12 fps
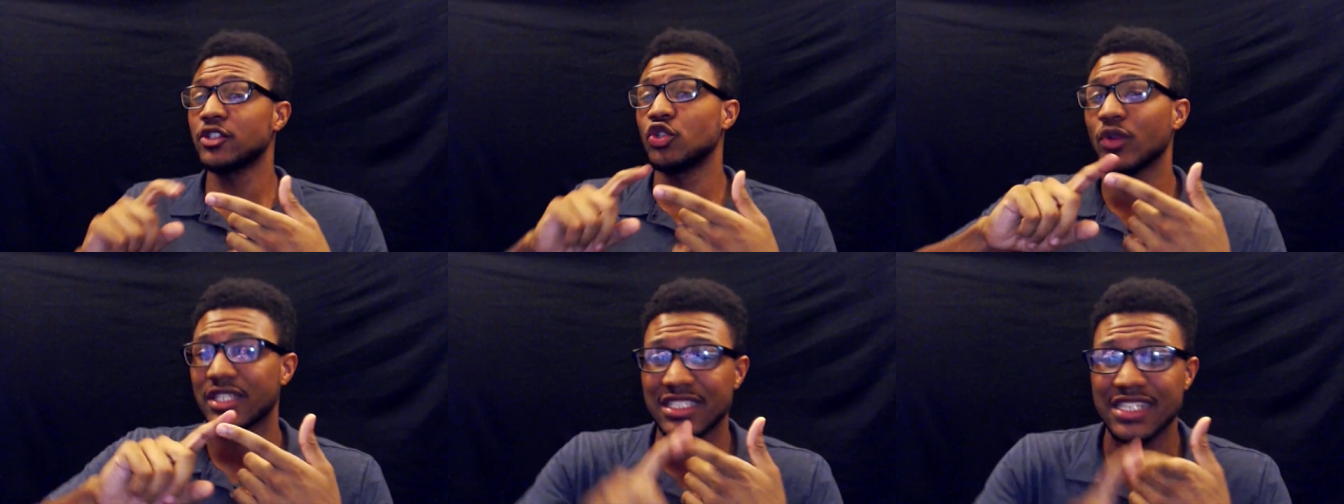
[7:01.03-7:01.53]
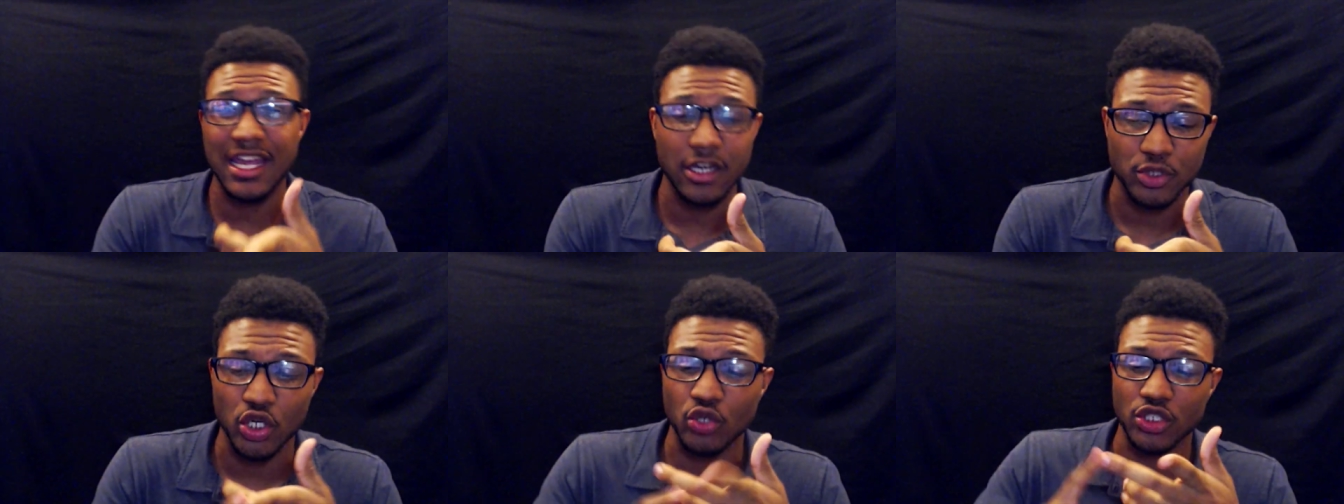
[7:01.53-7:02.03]
is doing
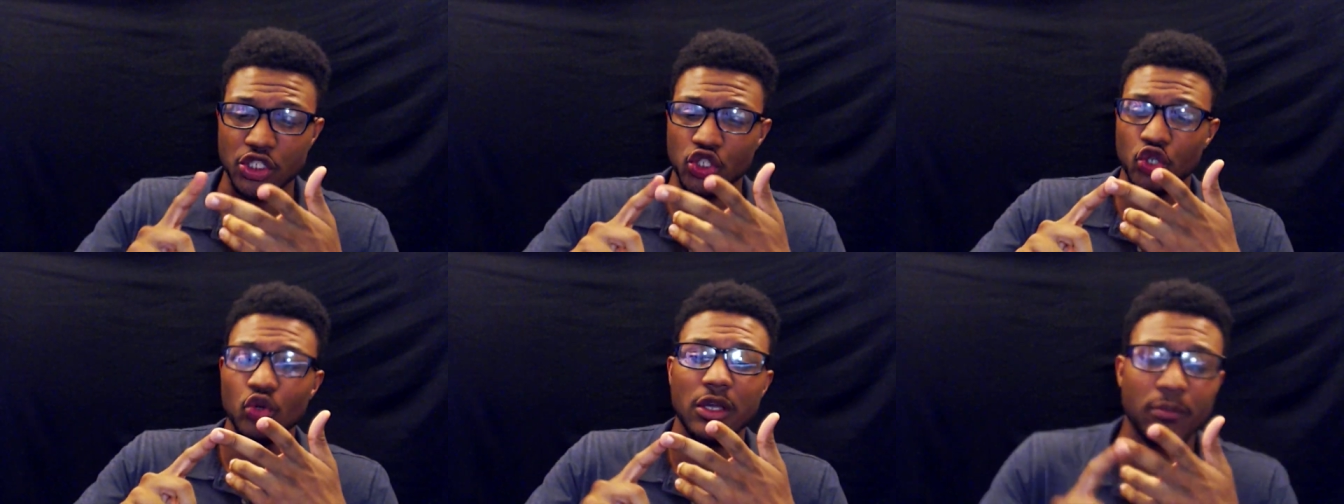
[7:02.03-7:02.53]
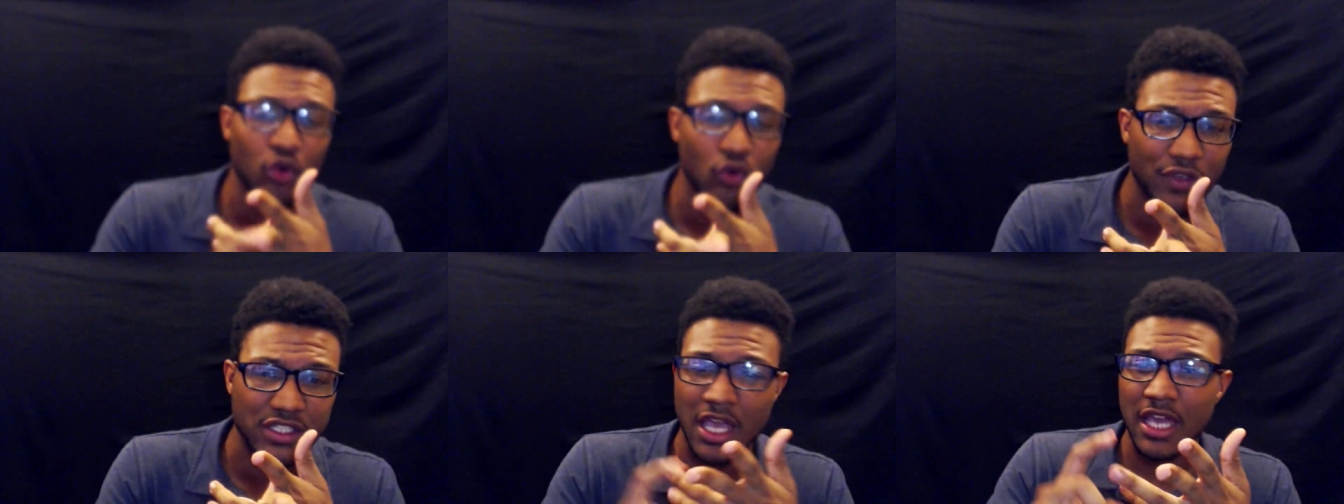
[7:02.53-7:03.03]
stand-up shows, he's shooting
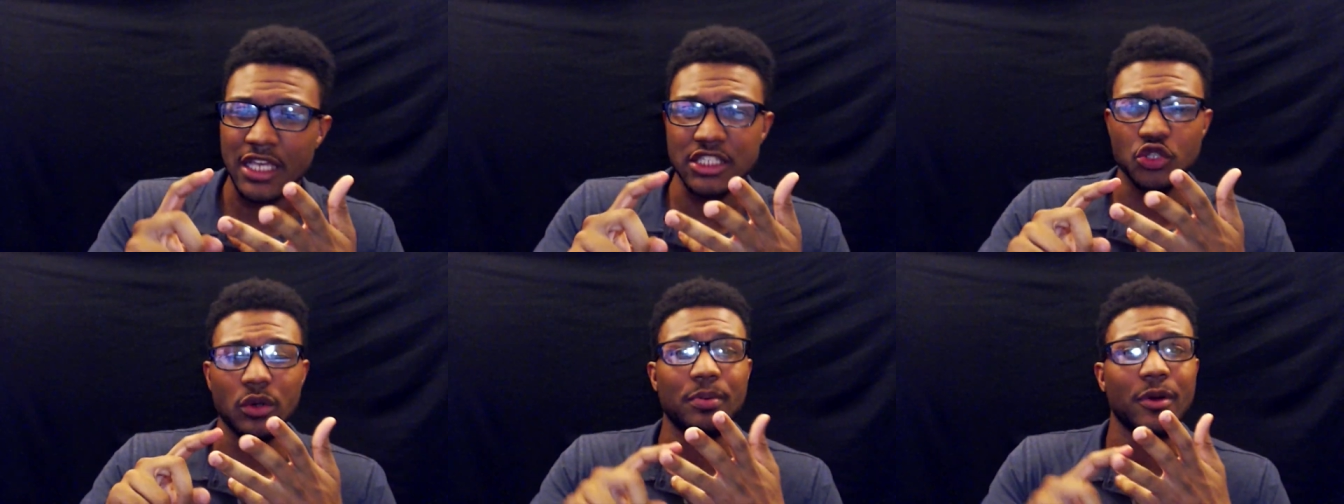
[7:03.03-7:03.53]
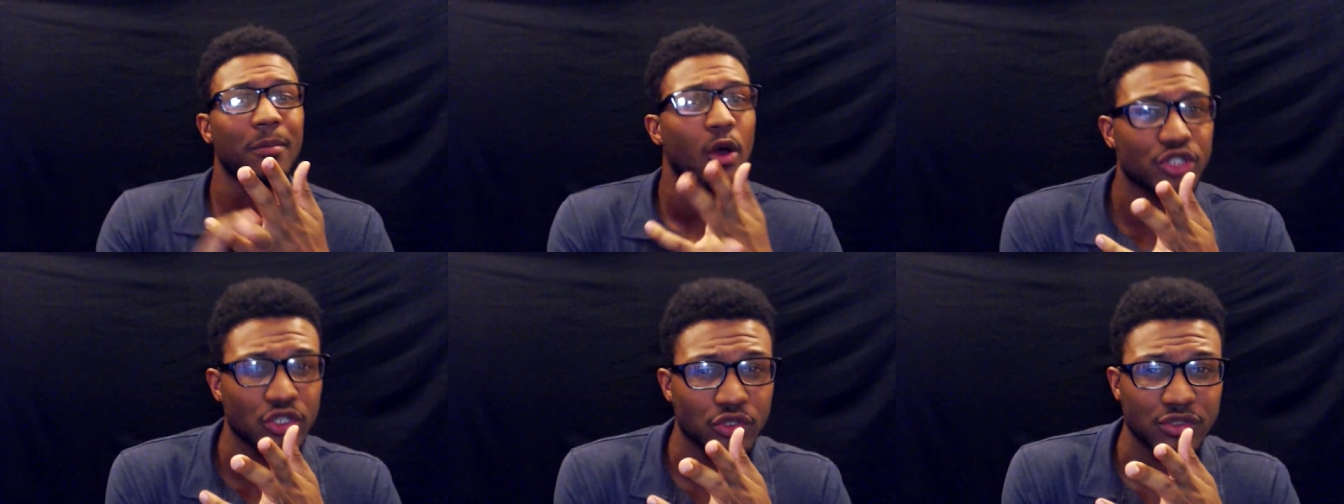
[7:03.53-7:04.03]
movies, he's doing
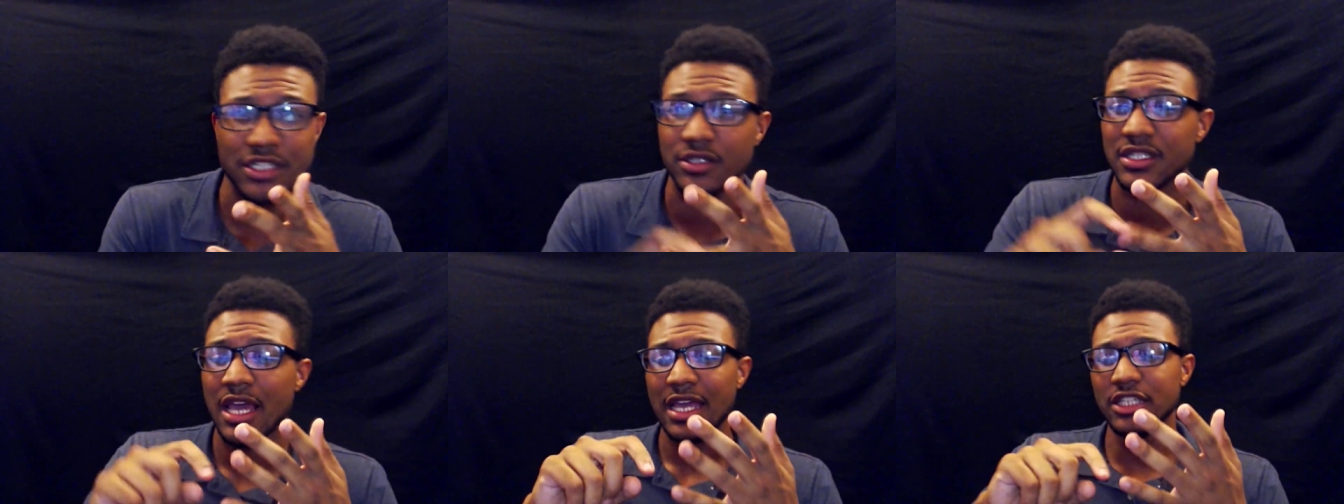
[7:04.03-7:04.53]
promotional deals,